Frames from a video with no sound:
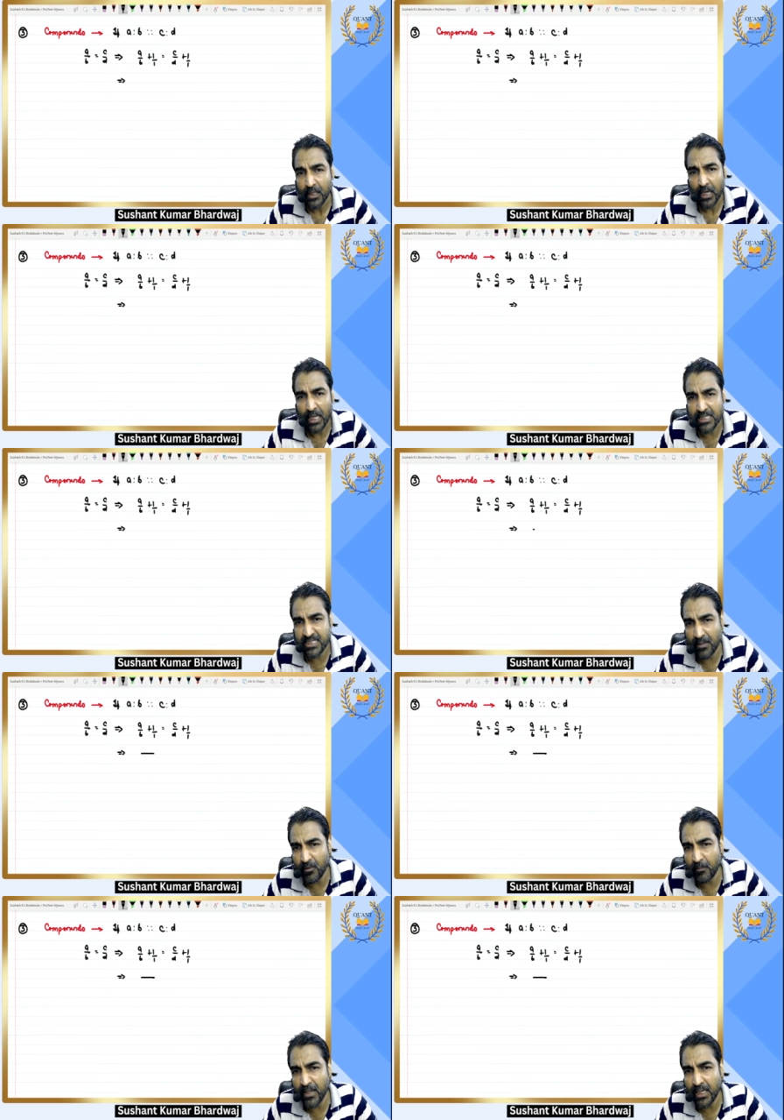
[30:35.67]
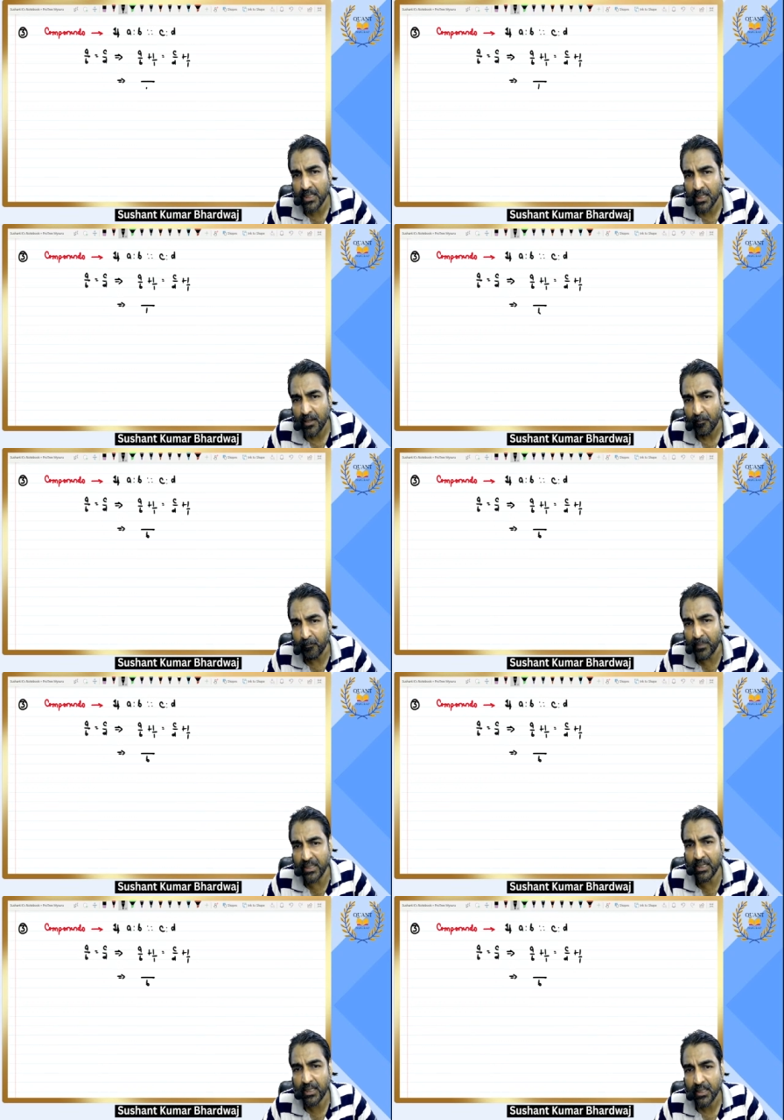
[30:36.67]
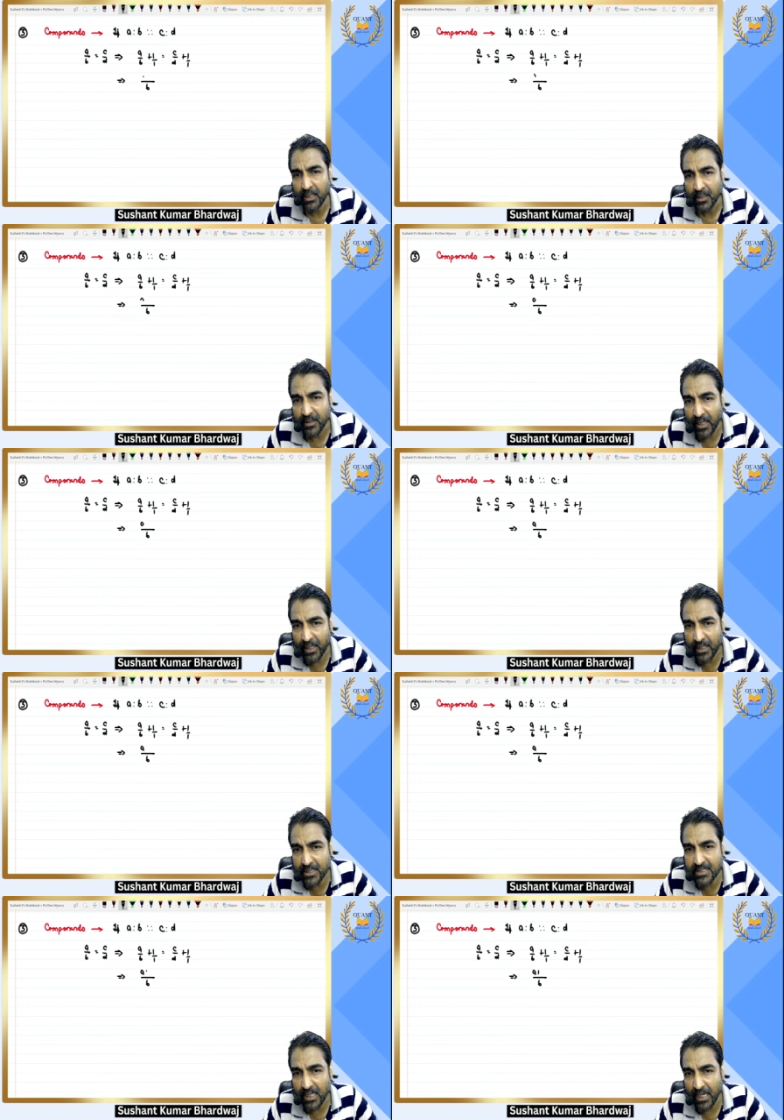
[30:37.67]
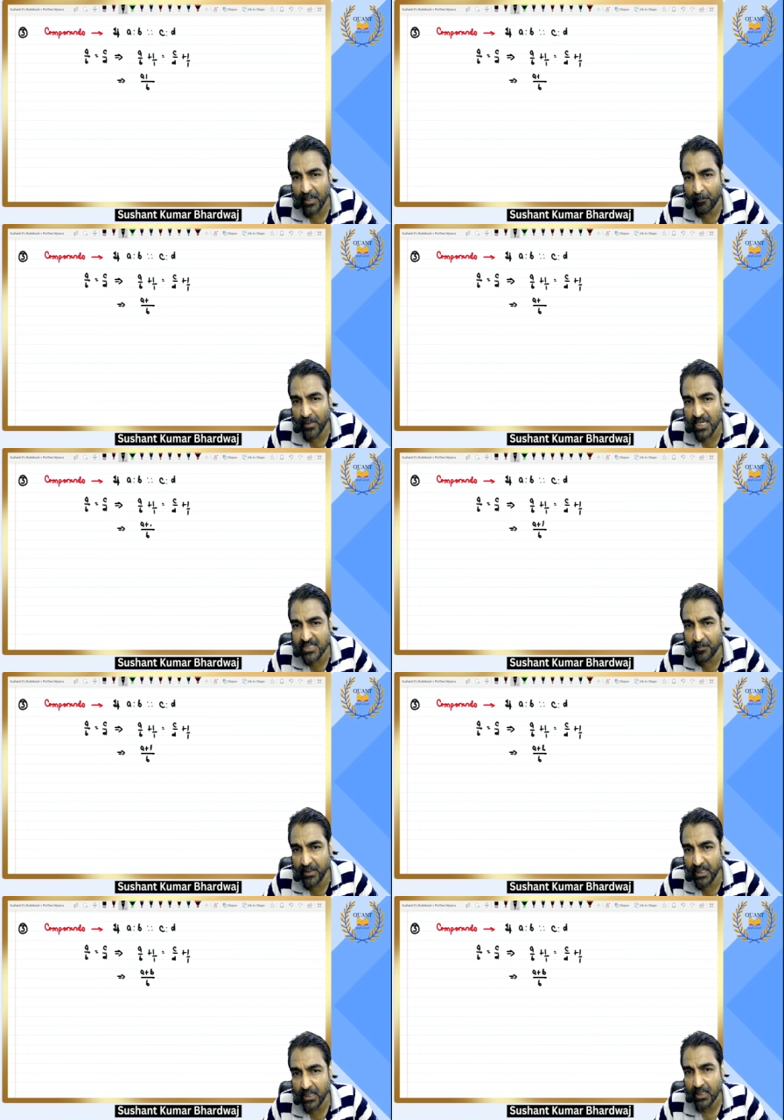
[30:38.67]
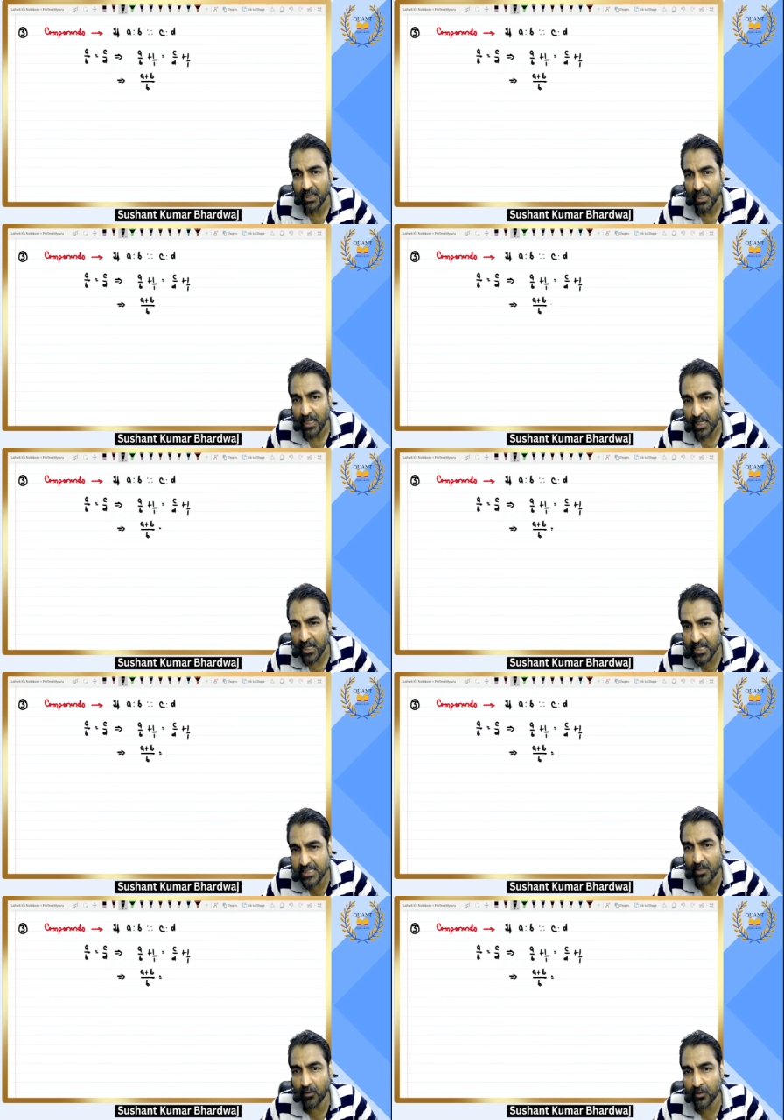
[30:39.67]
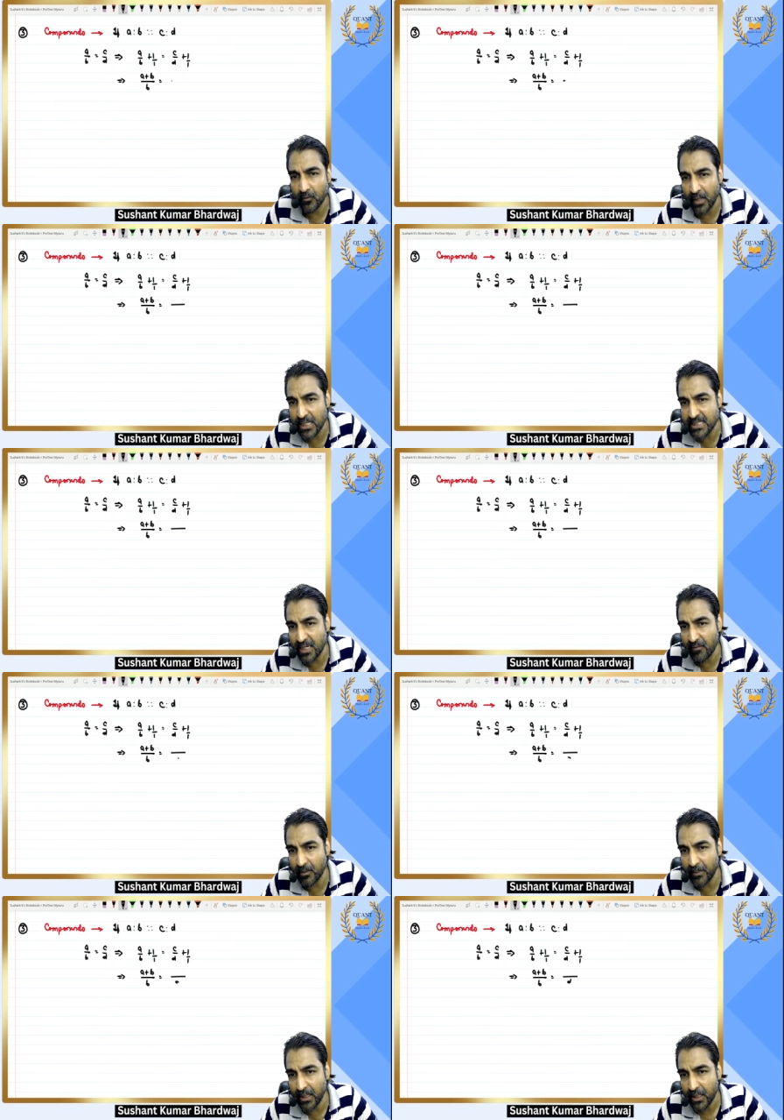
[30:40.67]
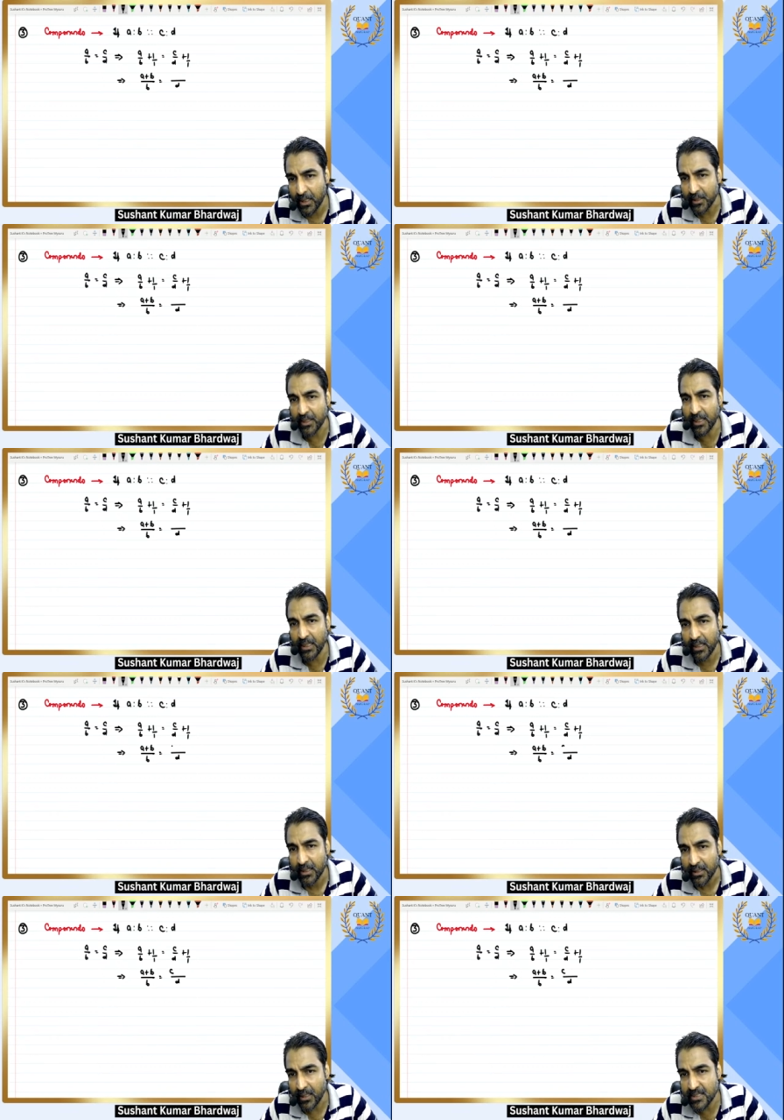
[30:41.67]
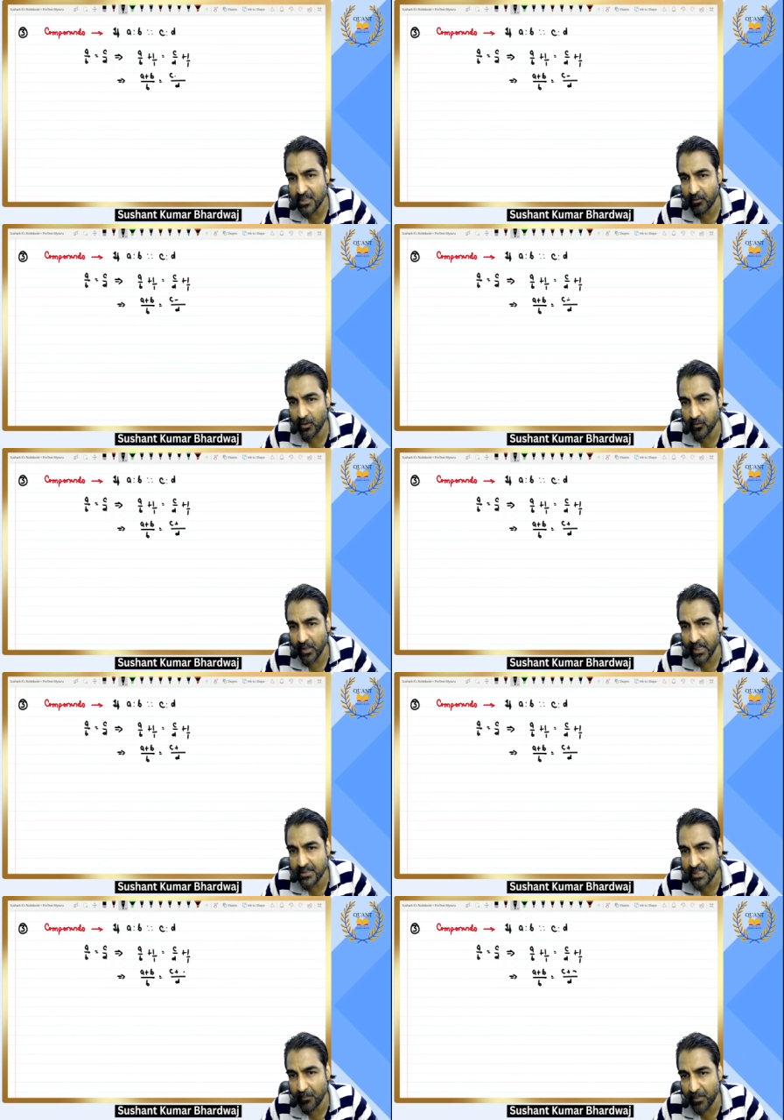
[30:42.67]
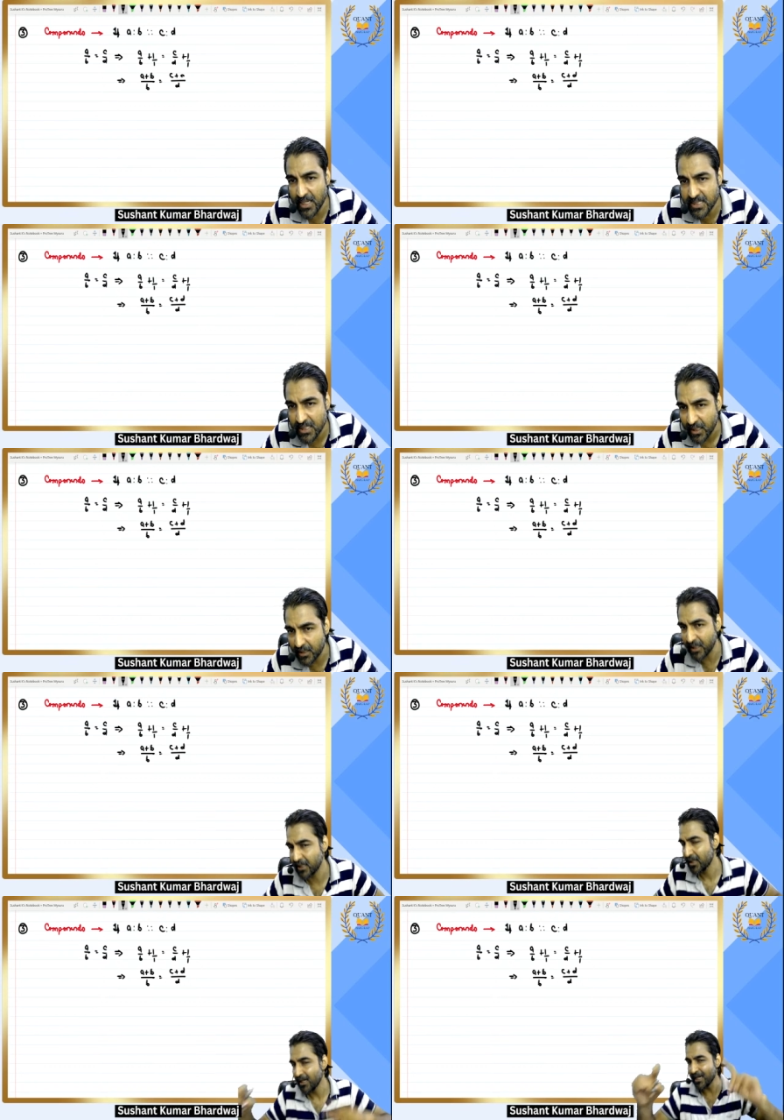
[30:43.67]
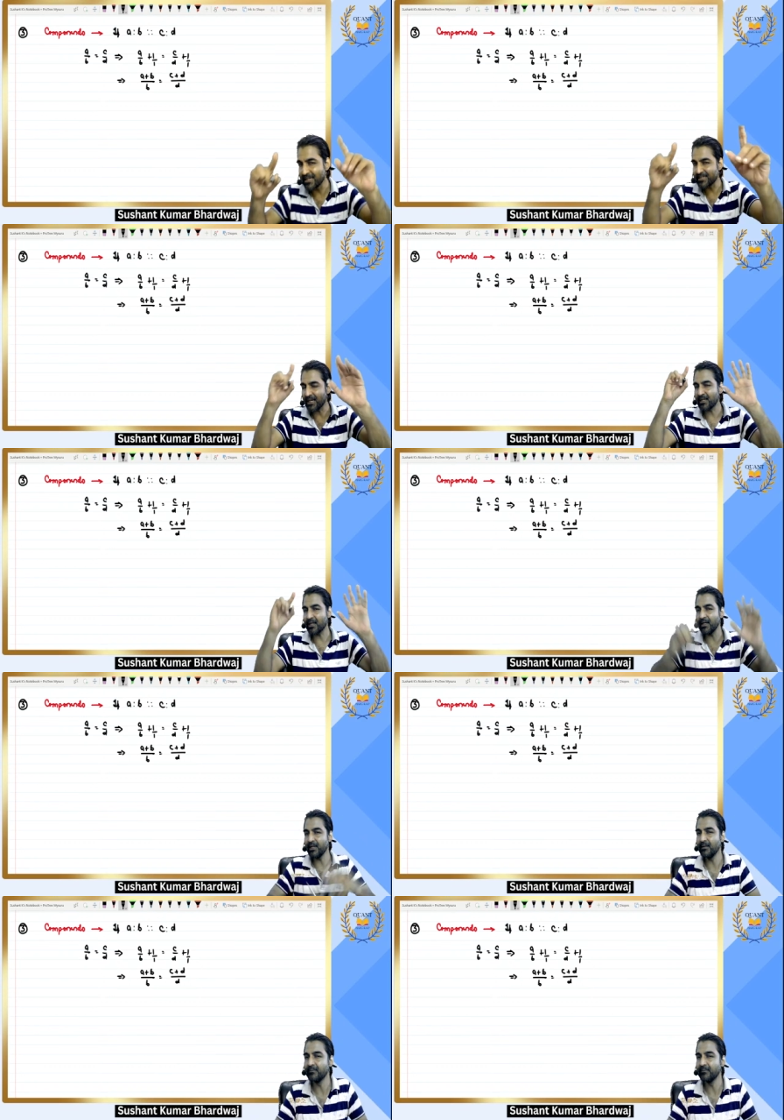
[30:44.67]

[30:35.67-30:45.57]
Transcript: LCM will be B, then it's A plus B is equal to LCM will be D, then it's equal to AC plus D. Is that clear?